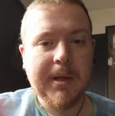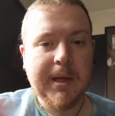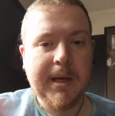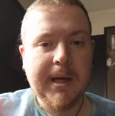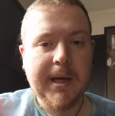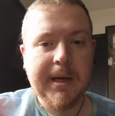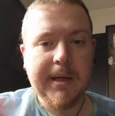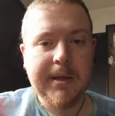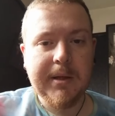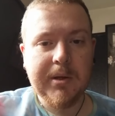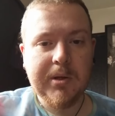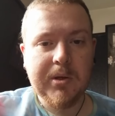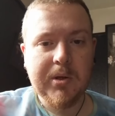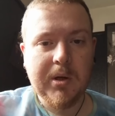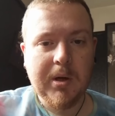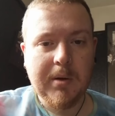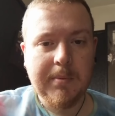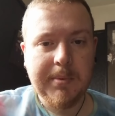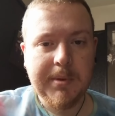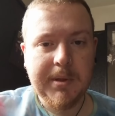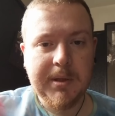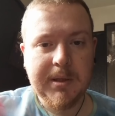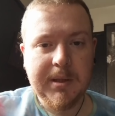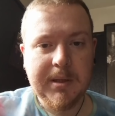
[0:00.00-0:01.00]
the guy in the
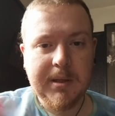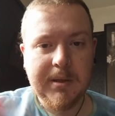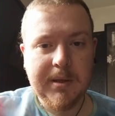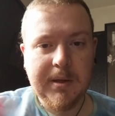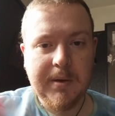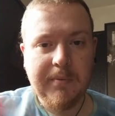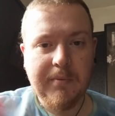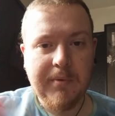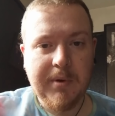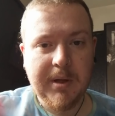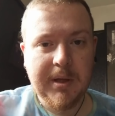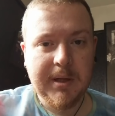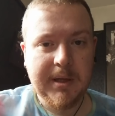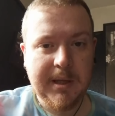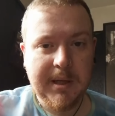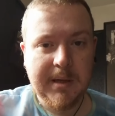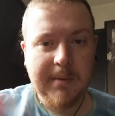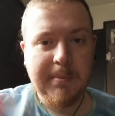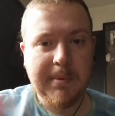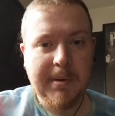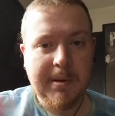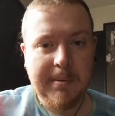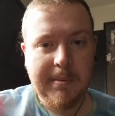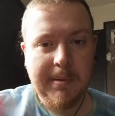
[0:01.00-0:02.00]
shop because it really
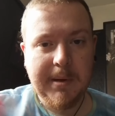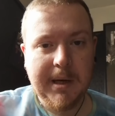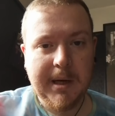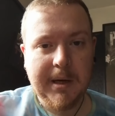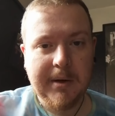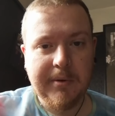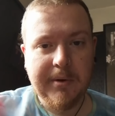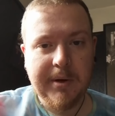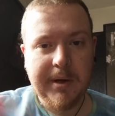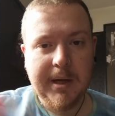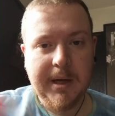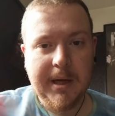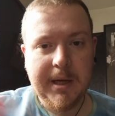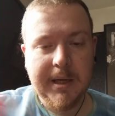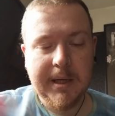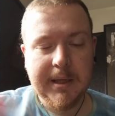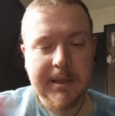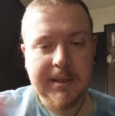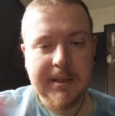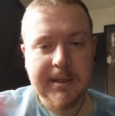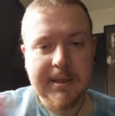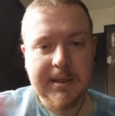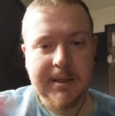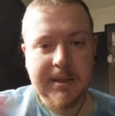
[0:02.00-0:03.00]
did make me angry. I
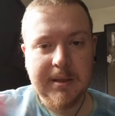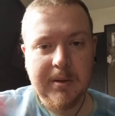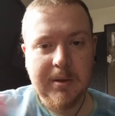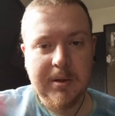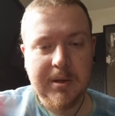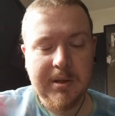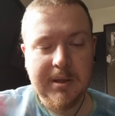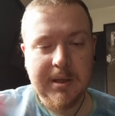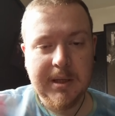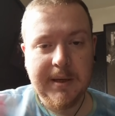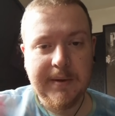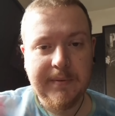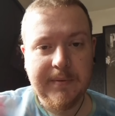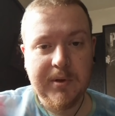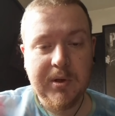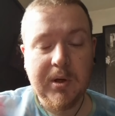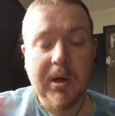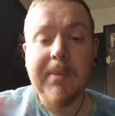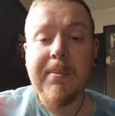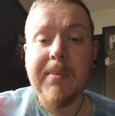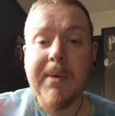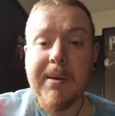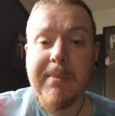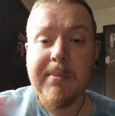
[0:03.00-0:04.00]
had to, to leave the
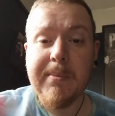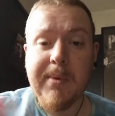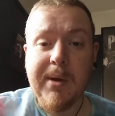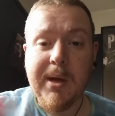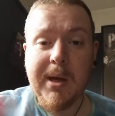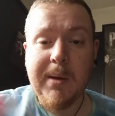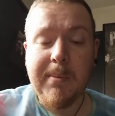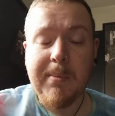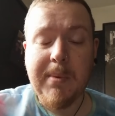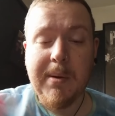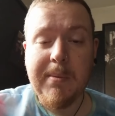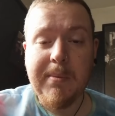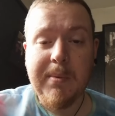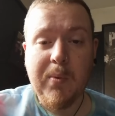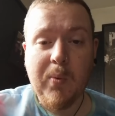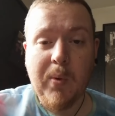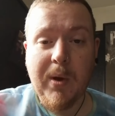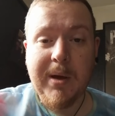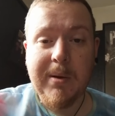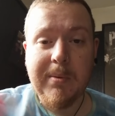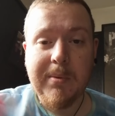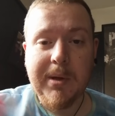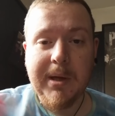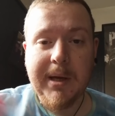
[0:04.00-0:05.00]
shop. He made me, he made me
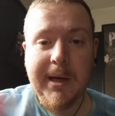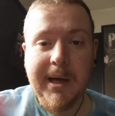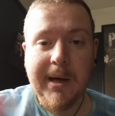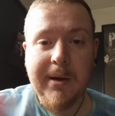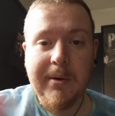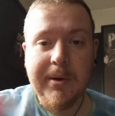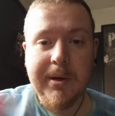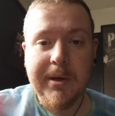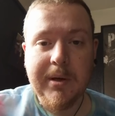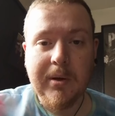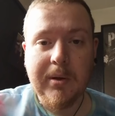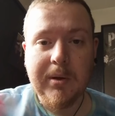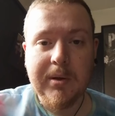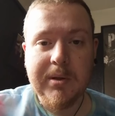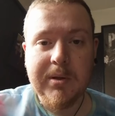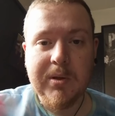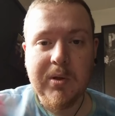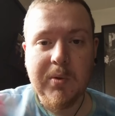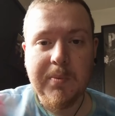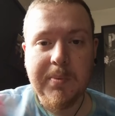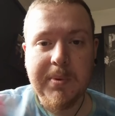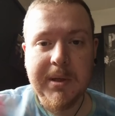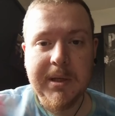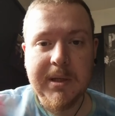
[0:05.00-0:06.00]
wait while he counted all the
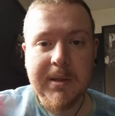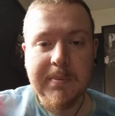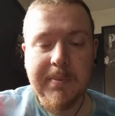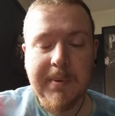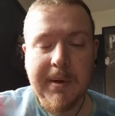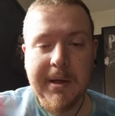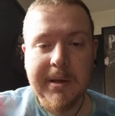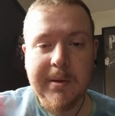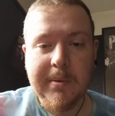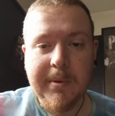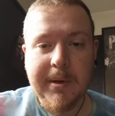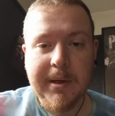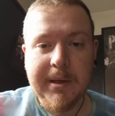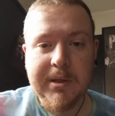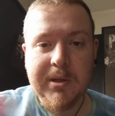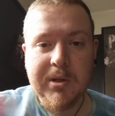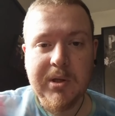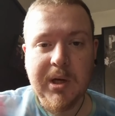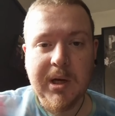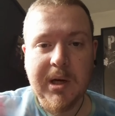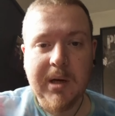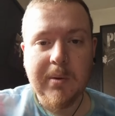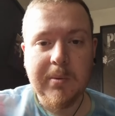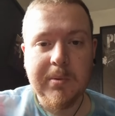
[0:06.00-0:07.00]
two p's, by the way, to
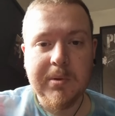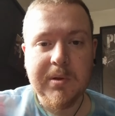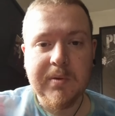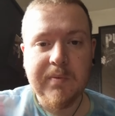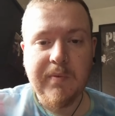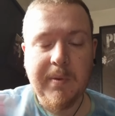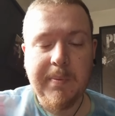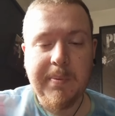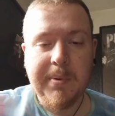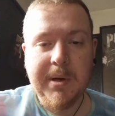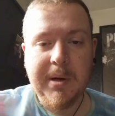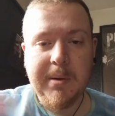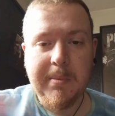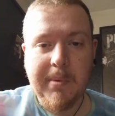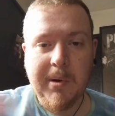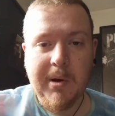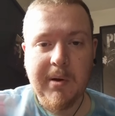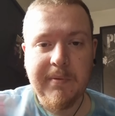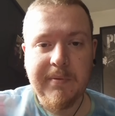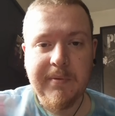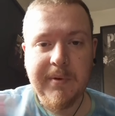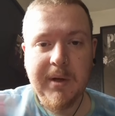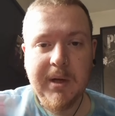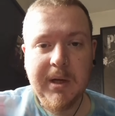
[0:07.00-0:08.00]
check I wasn't ripping him
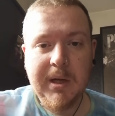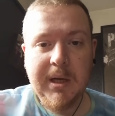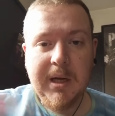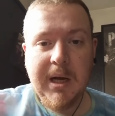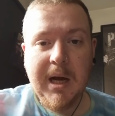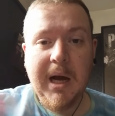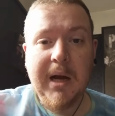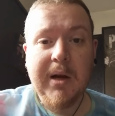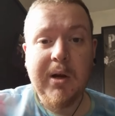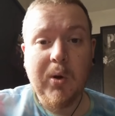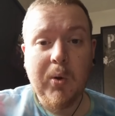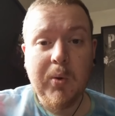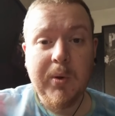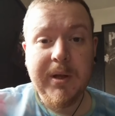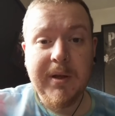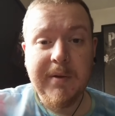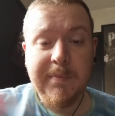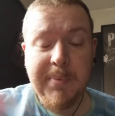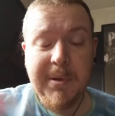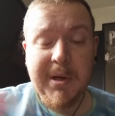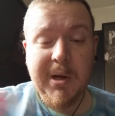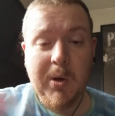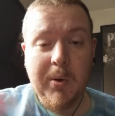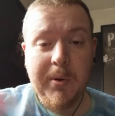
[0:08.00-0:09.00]
off. I go
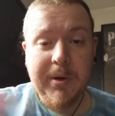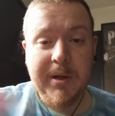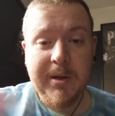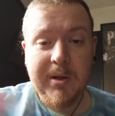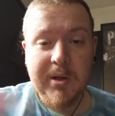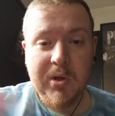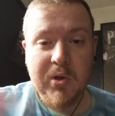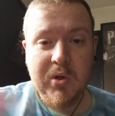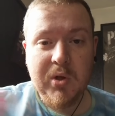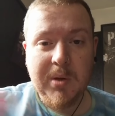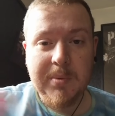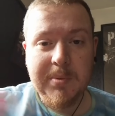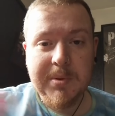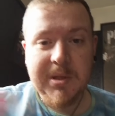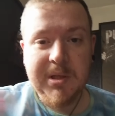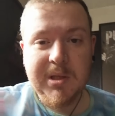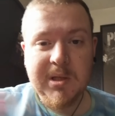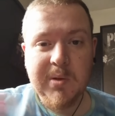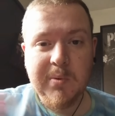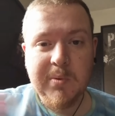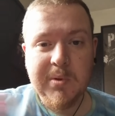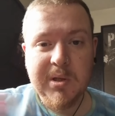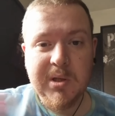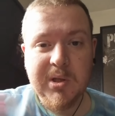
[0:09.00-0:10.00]
I've been going in this shop
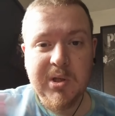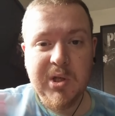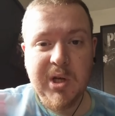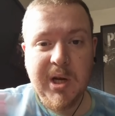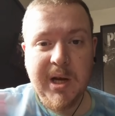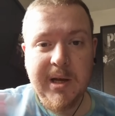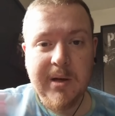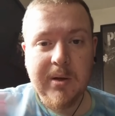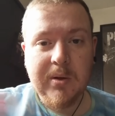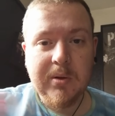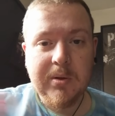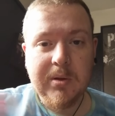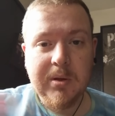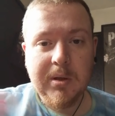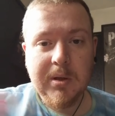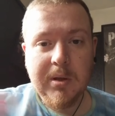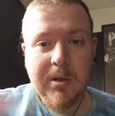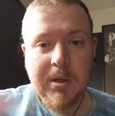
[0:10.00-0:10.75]
since I was a child,